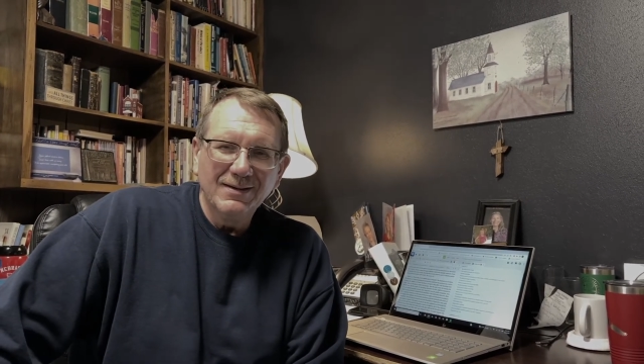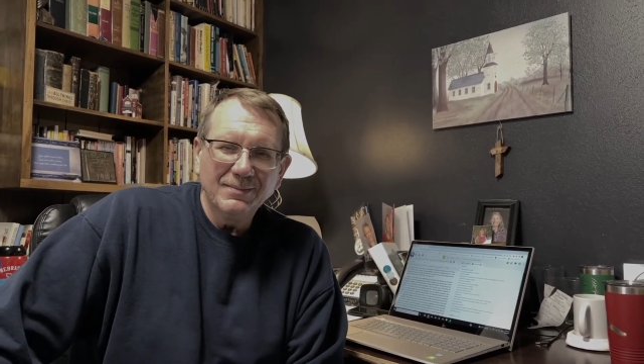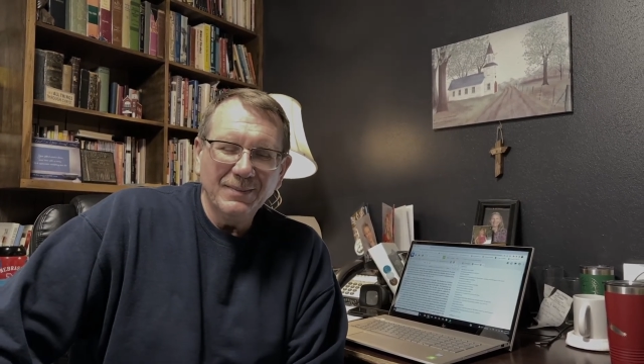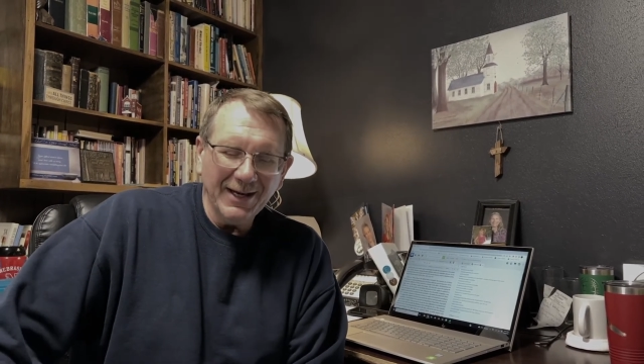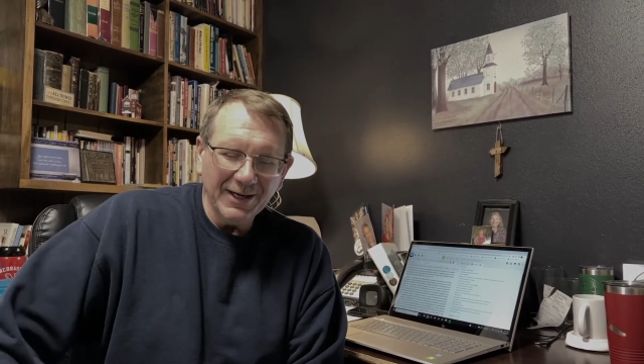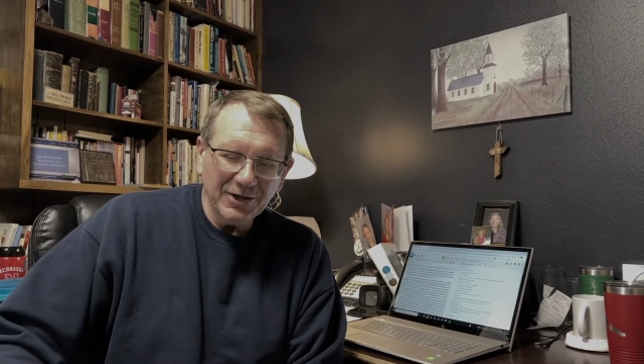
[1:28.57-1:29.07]

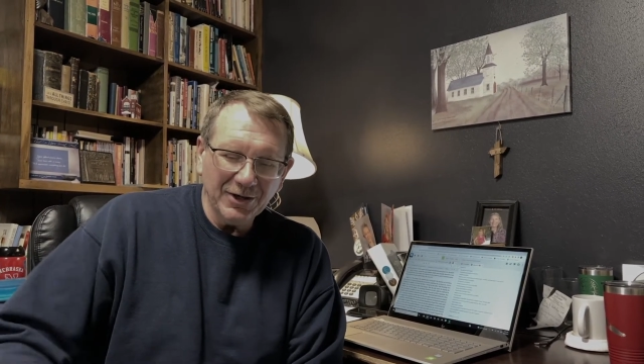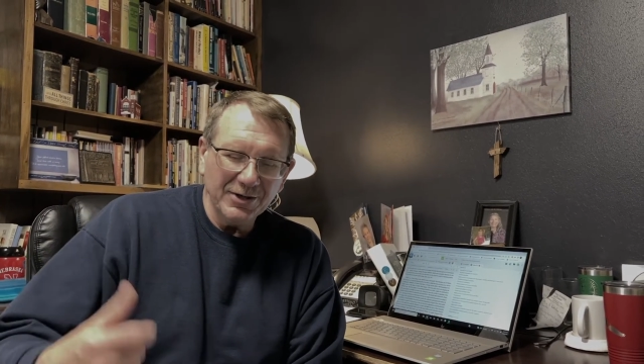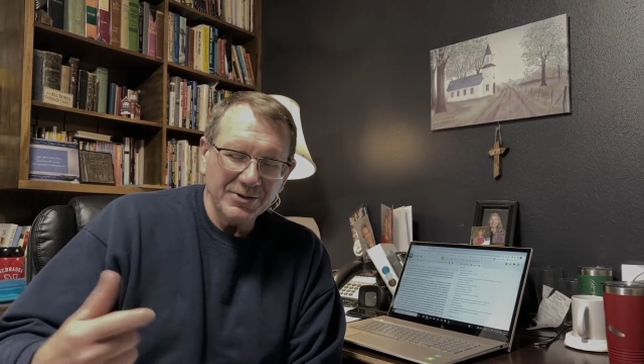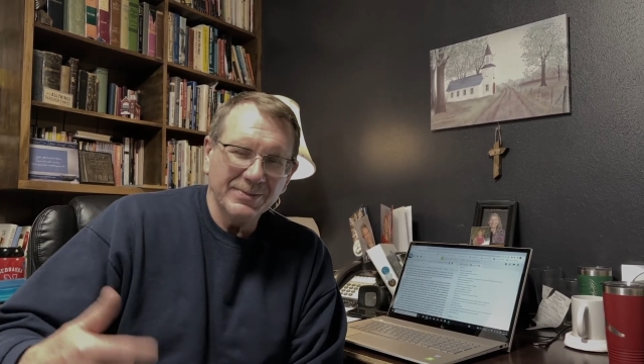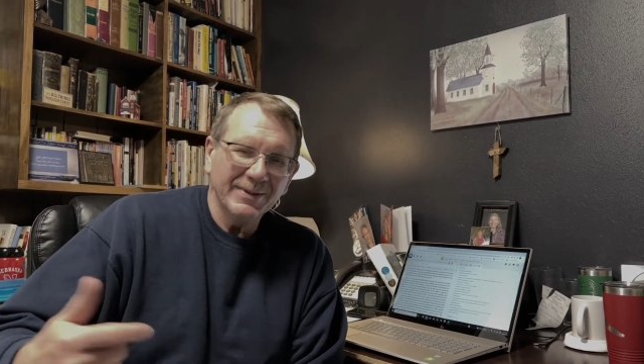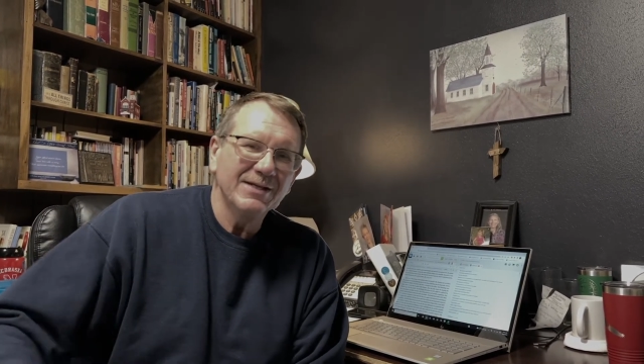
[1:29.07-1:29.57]
My
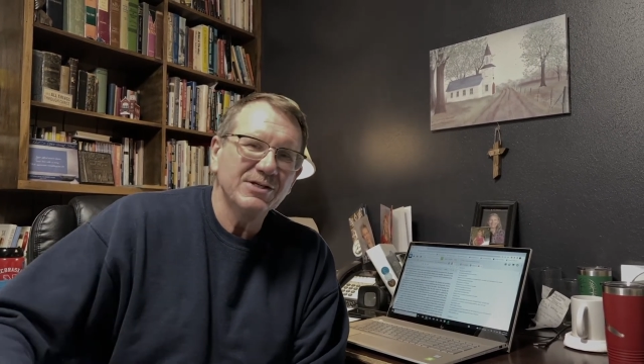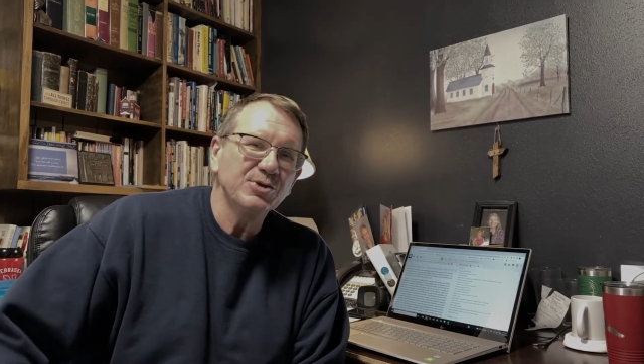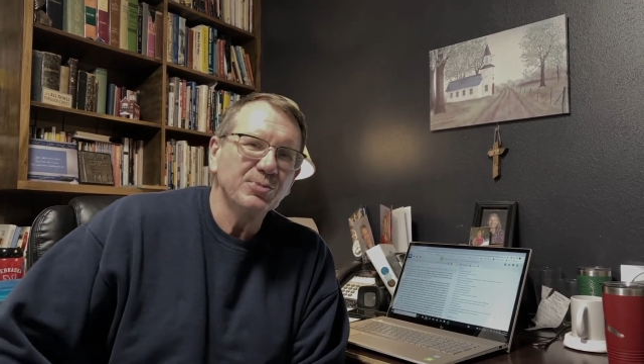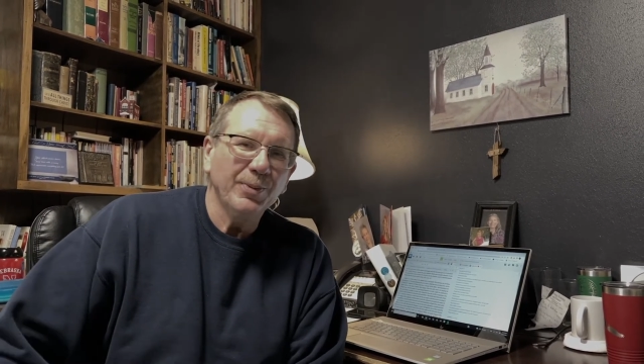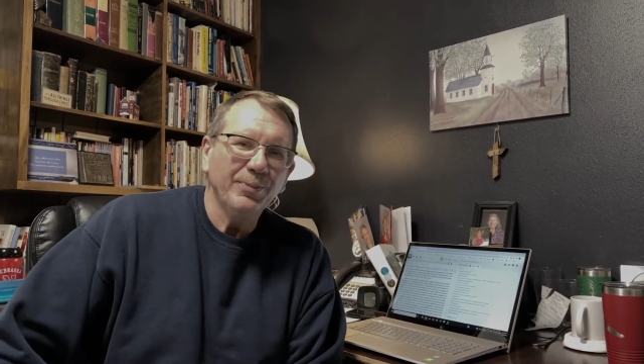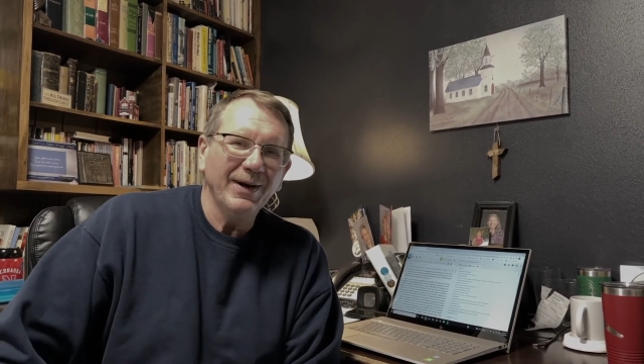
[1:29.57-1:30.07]
encouragement as you
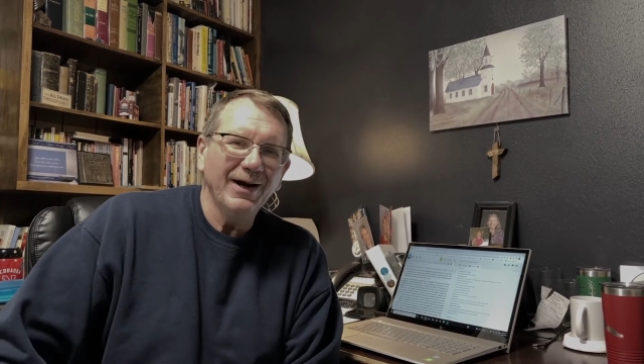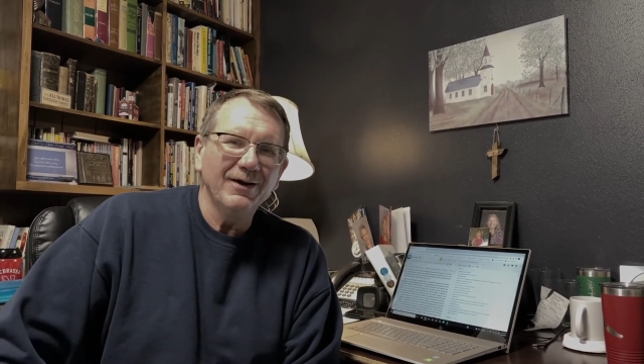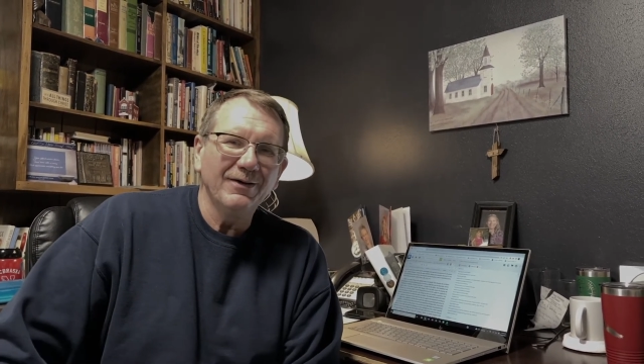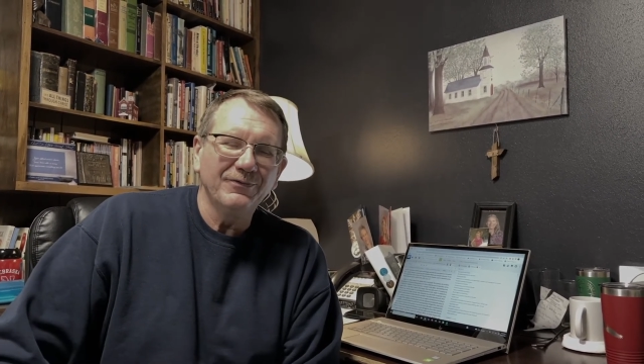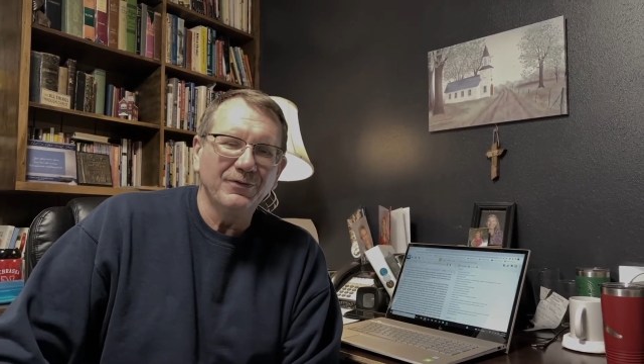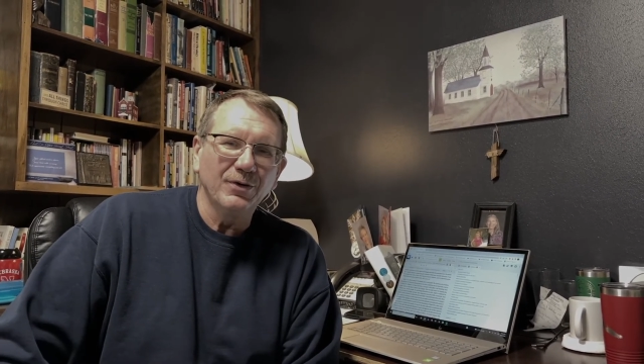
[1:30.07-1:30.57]

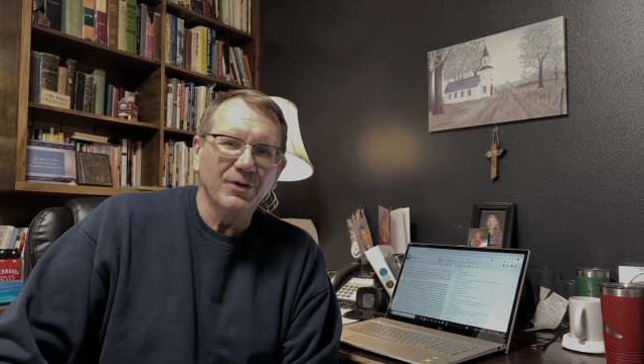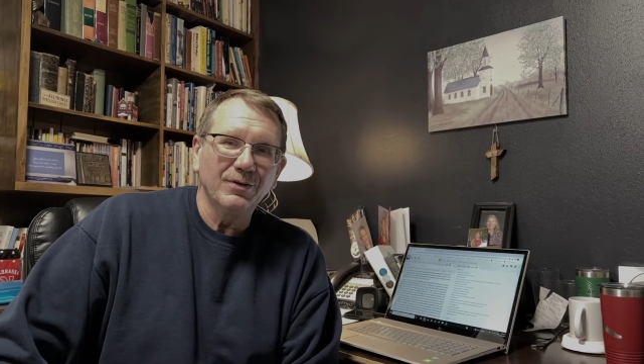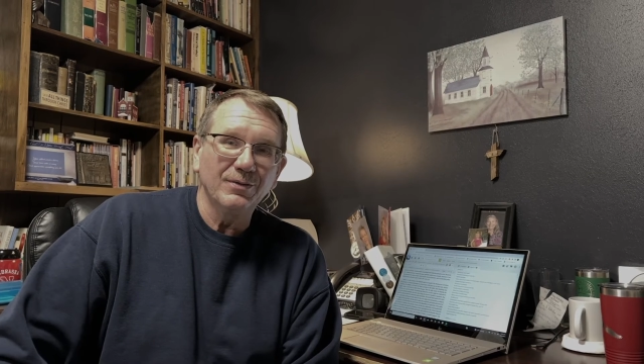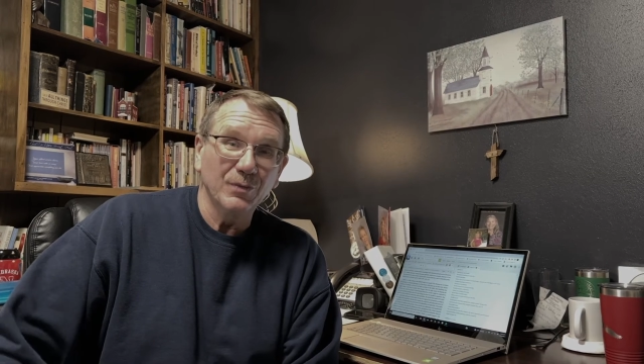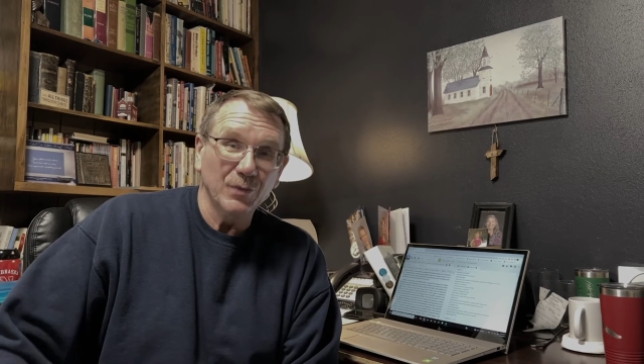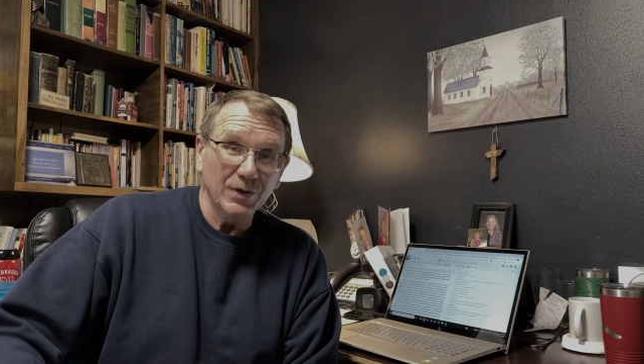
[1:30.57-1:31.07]
prepare for
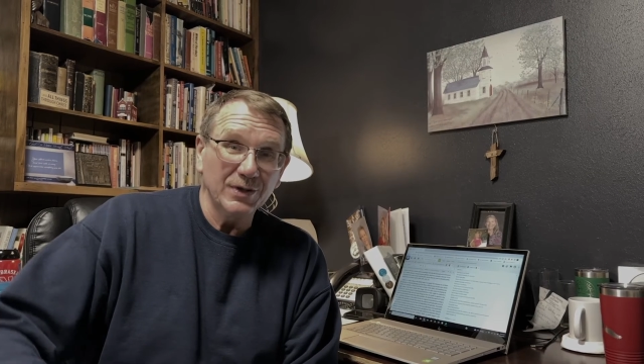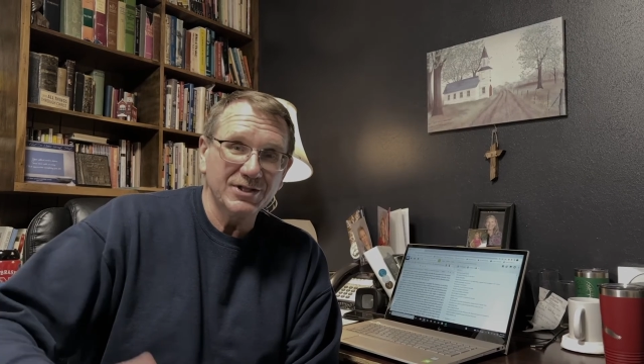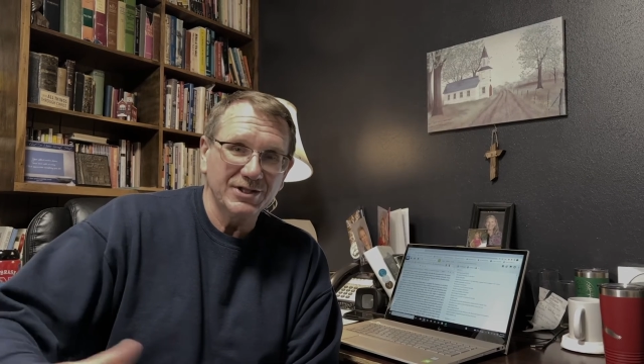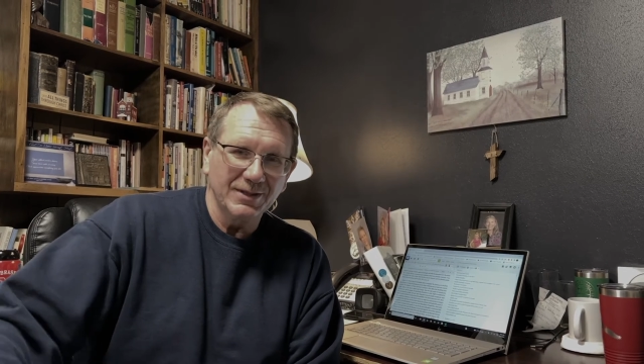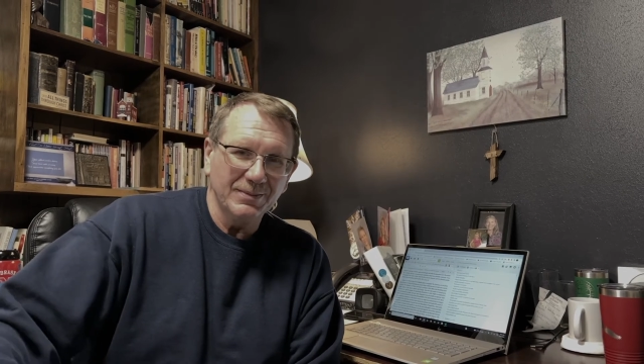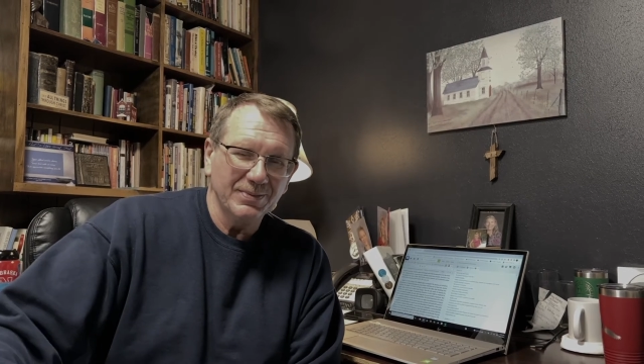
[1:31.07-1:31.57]

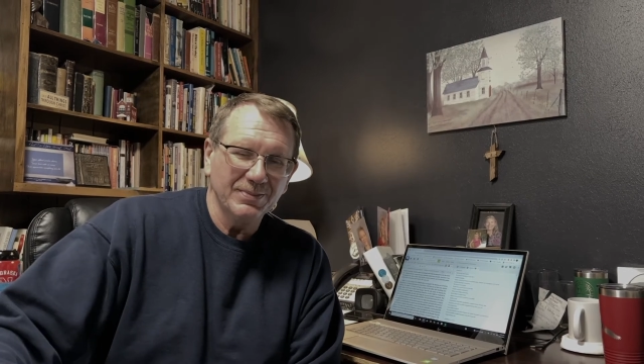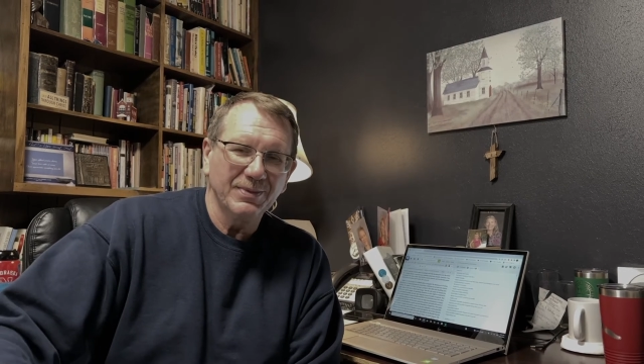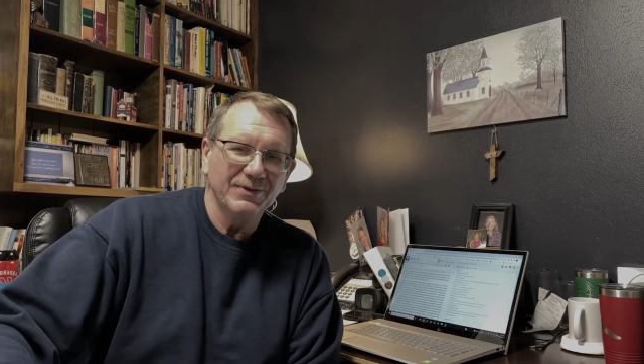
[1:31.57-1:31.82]
worship,